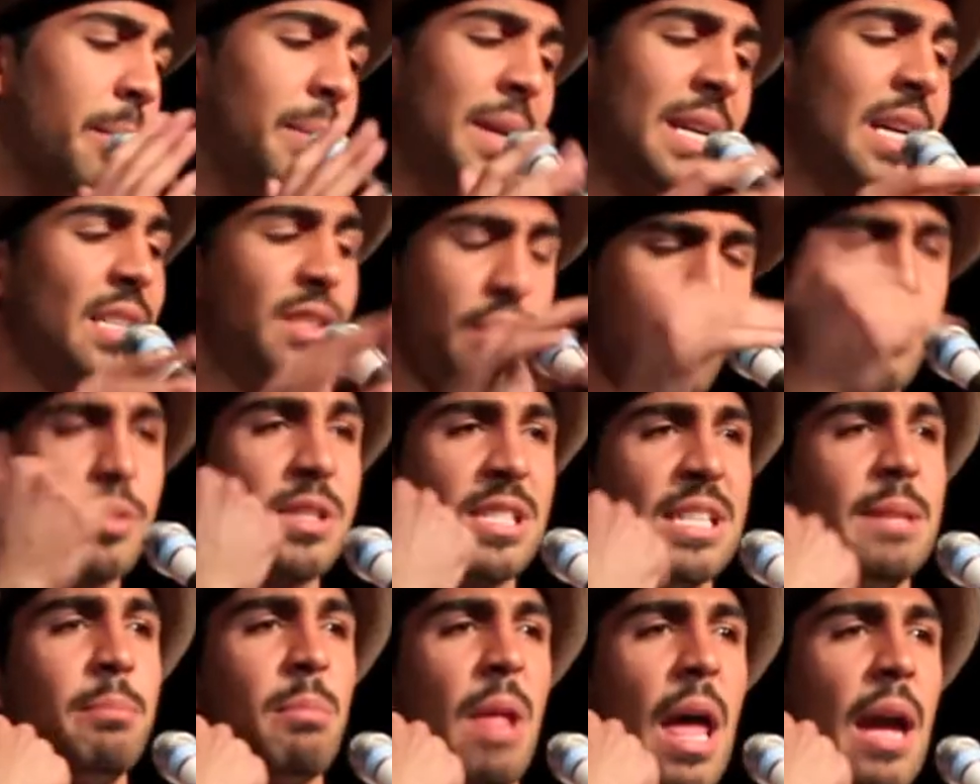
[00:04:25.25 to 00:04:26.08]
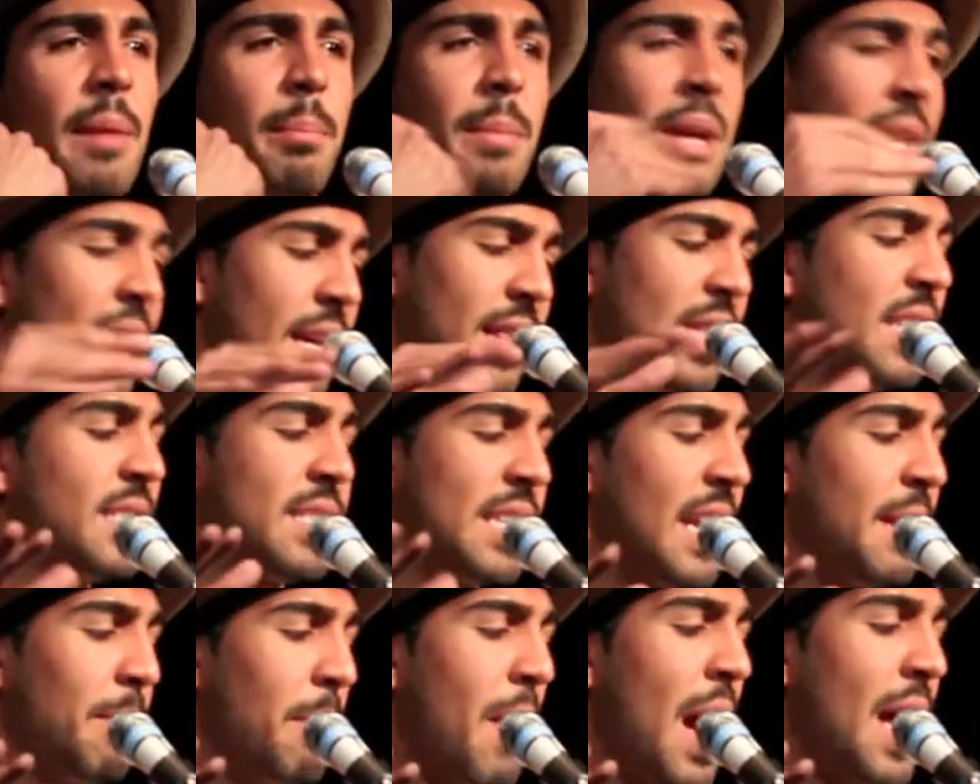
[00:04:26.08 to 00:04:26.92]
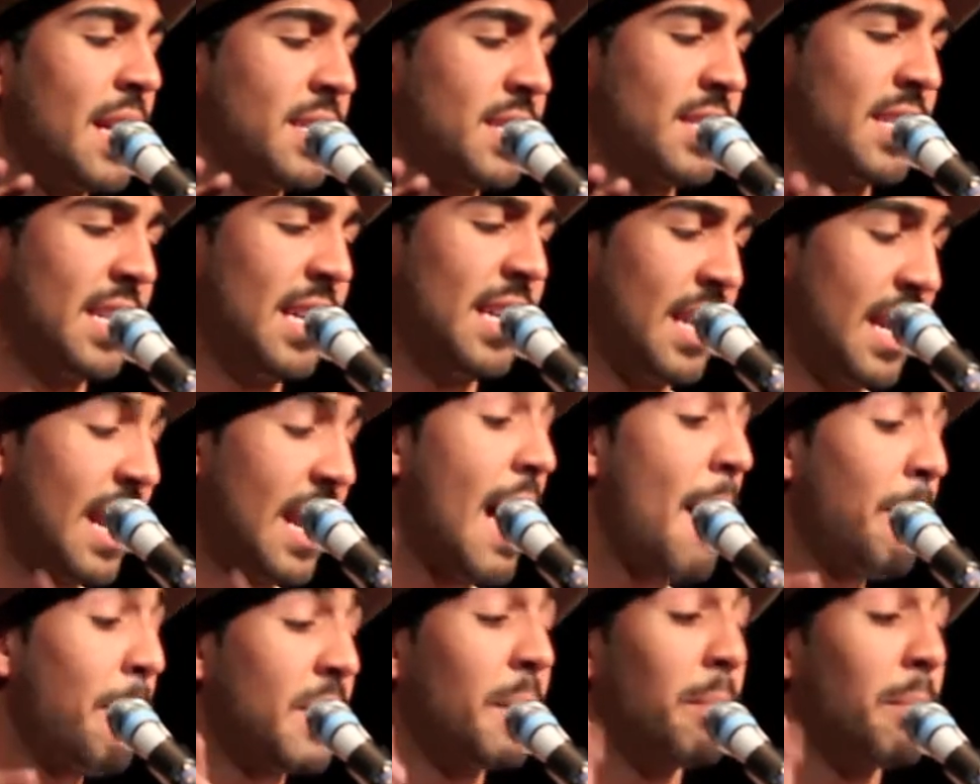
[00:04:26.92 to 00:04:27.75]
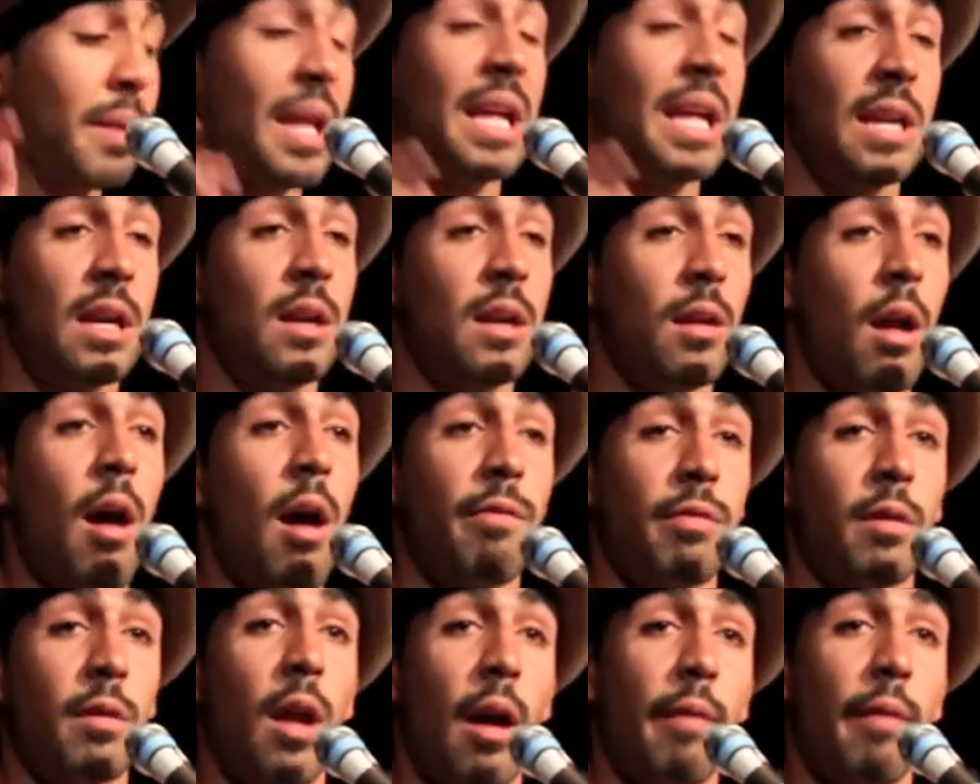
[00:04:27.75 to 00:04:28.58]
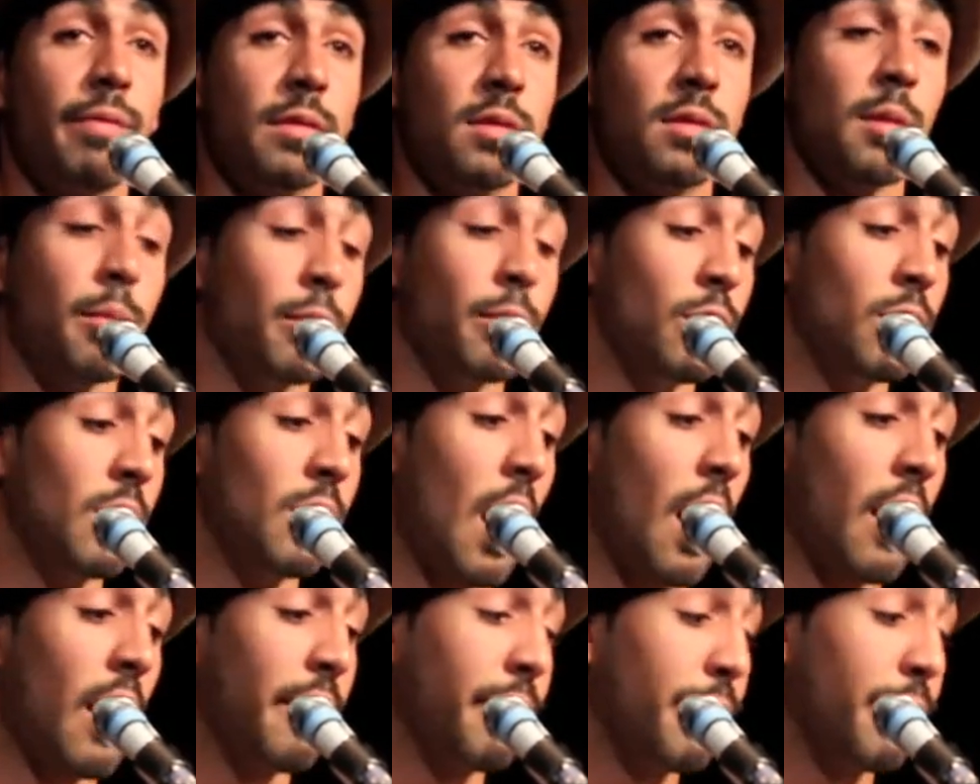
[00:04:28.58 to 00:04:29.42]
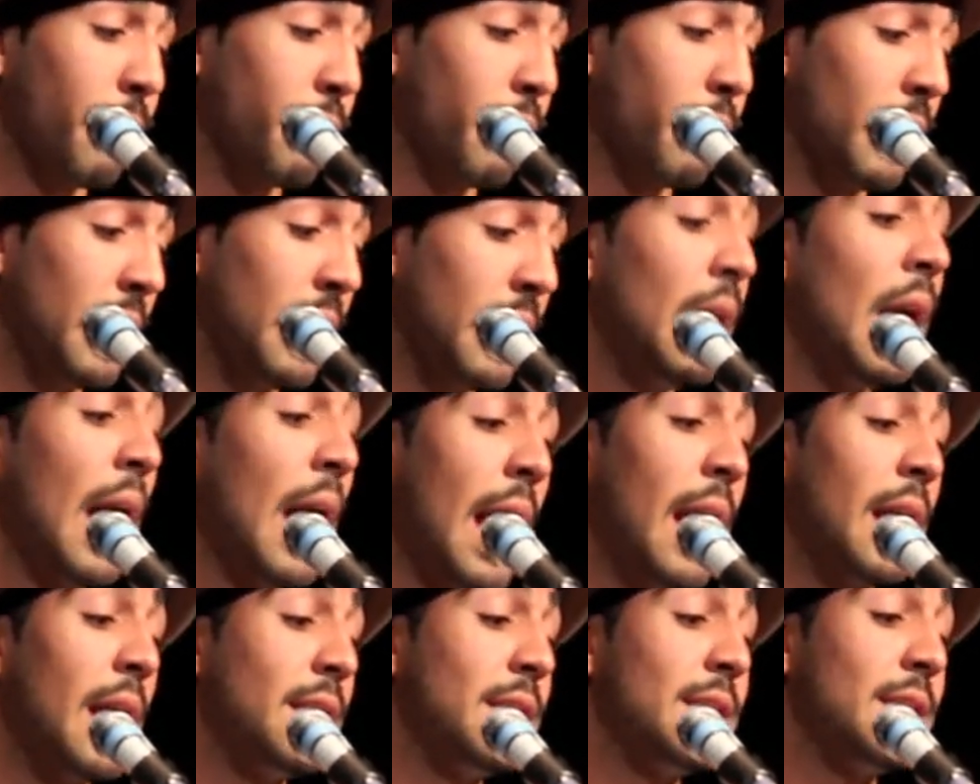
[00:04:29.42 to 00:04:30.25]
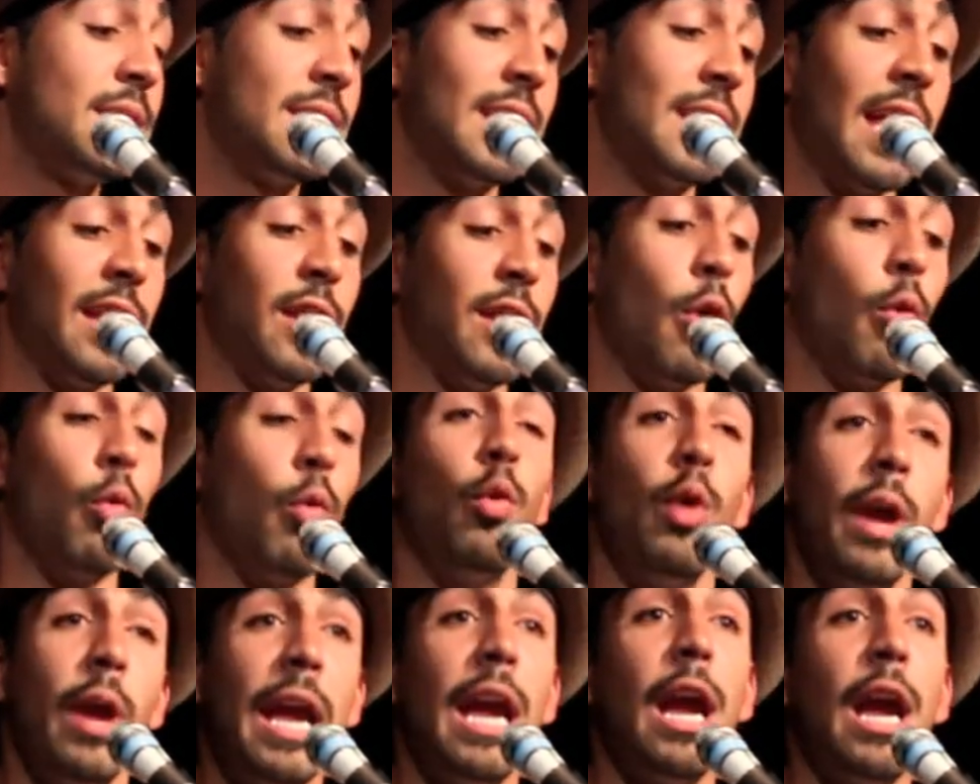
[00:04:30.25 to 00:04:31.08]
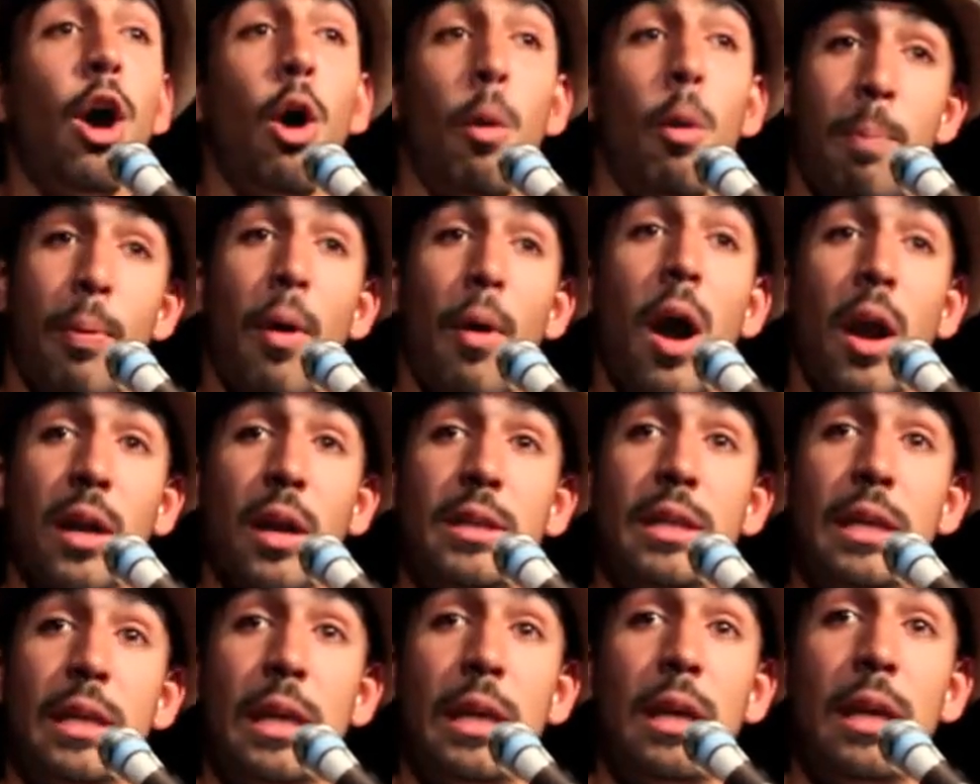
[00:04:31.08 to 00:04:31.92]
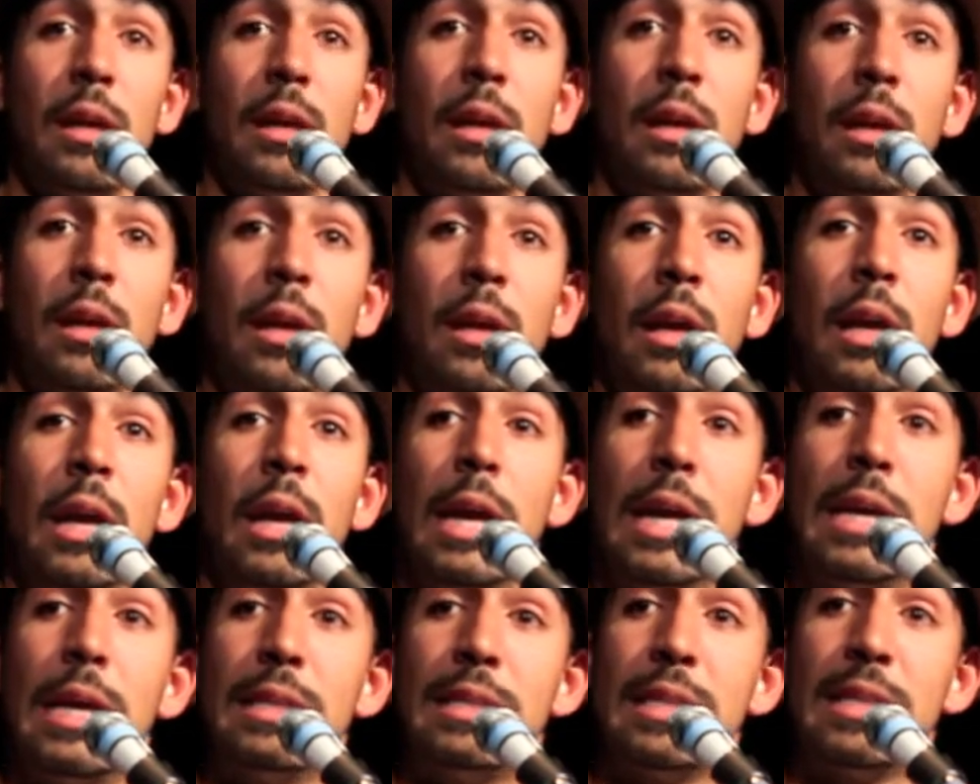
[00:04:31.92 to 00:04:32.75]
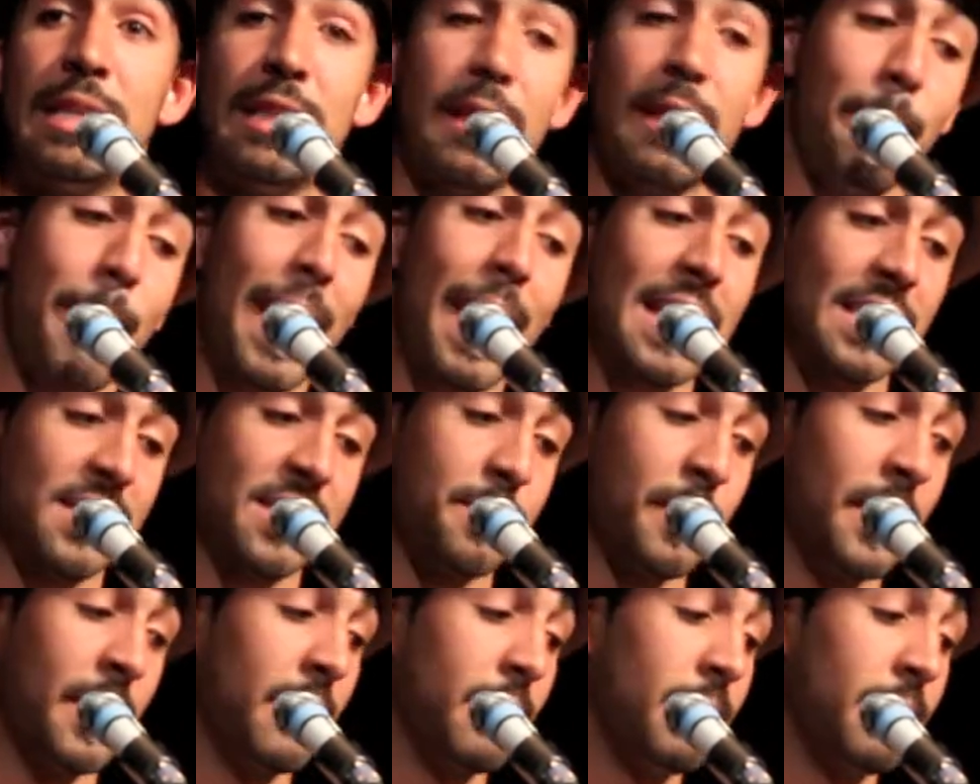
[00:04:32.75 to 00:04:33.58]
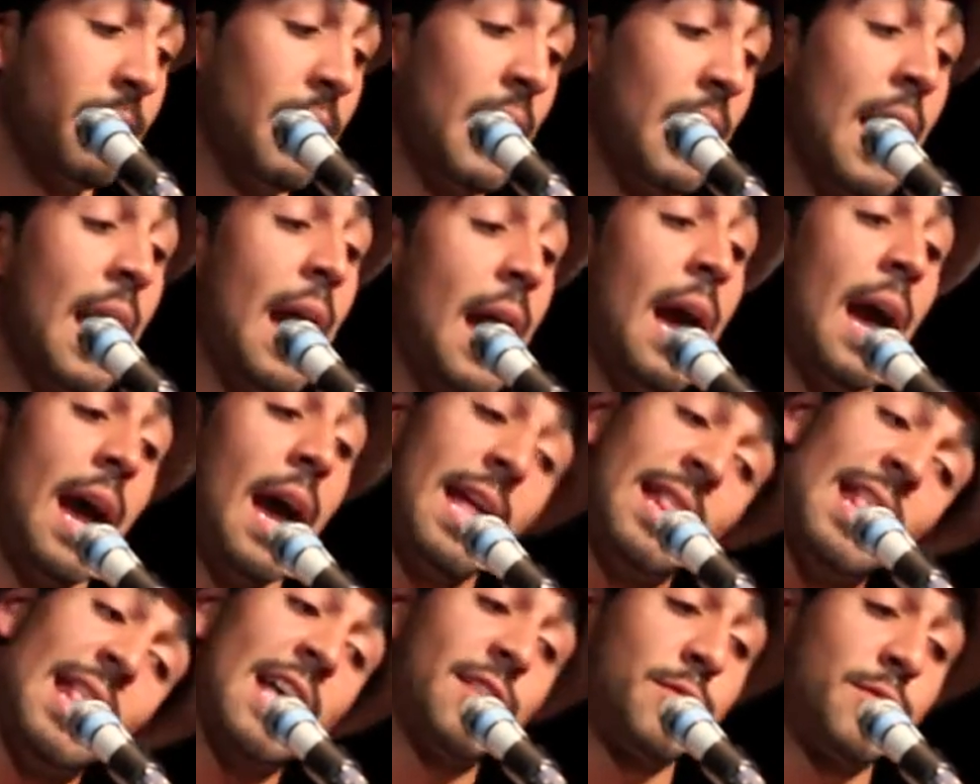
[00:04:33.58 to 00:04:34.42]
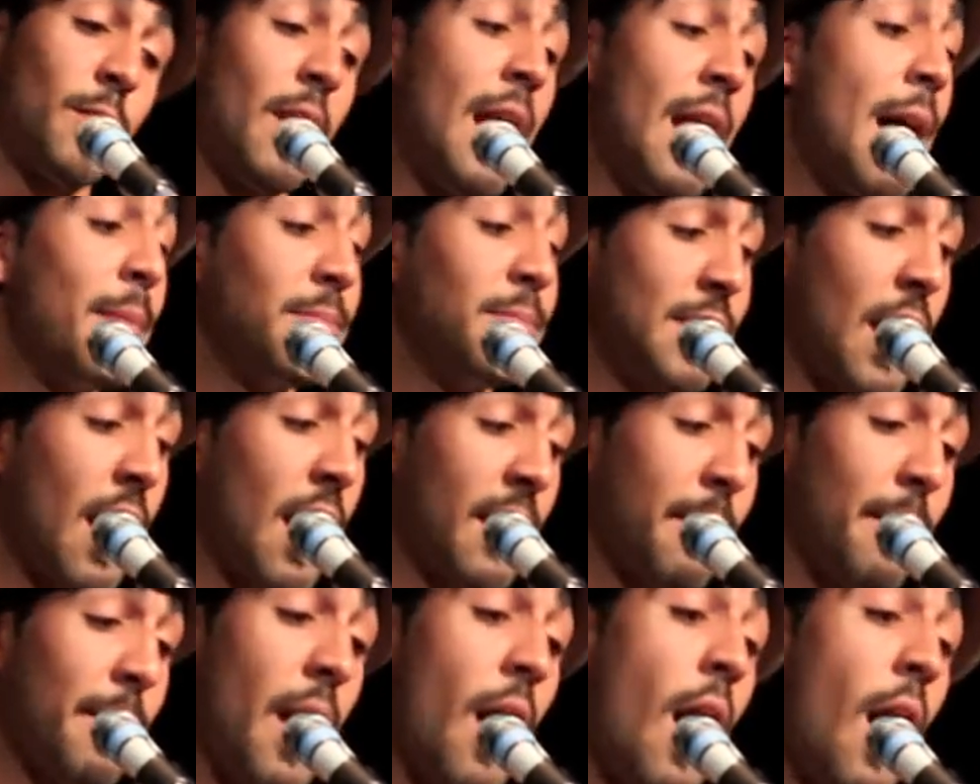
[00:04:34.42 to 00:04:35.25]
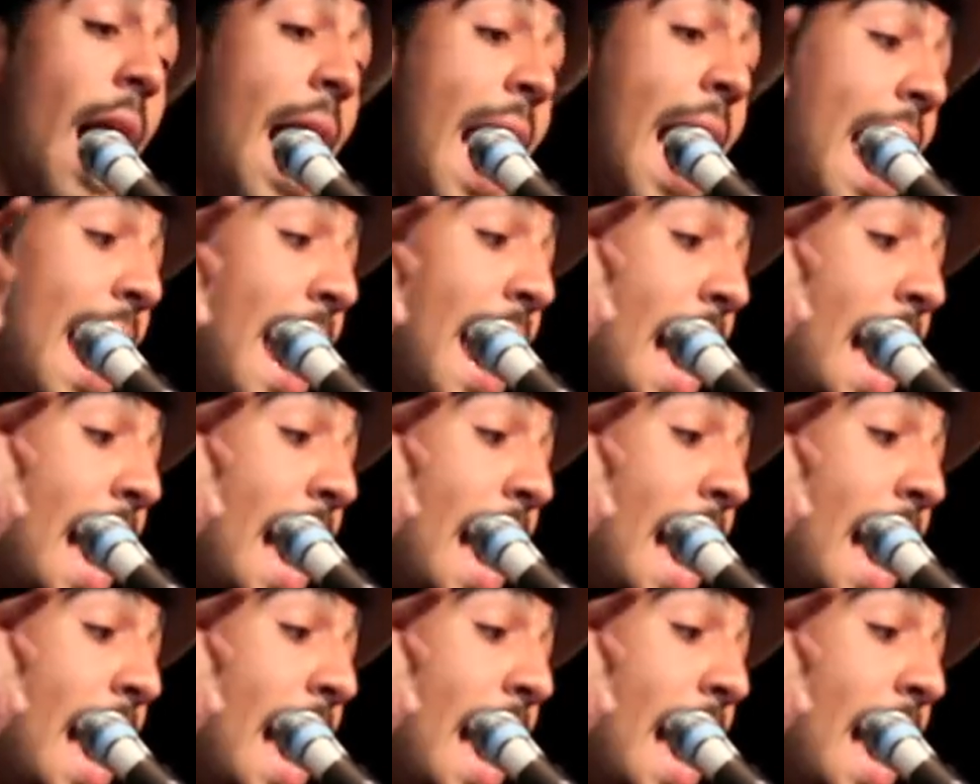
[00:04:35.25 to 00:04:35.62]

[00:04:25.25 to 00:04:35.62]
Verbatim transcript: Because you seem like me, and this ain't my scene, and I'm complaining an awful lot for someone who got it for free. he said, the real party is in the basement. And that's what I'm talking about, and